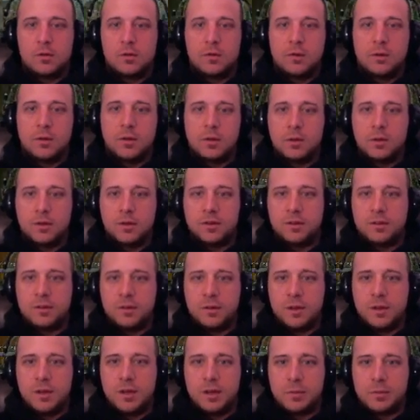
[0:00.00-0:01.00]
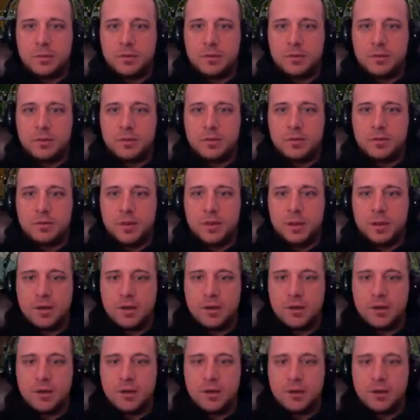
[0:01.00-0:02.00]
Well, let's see what happens if I...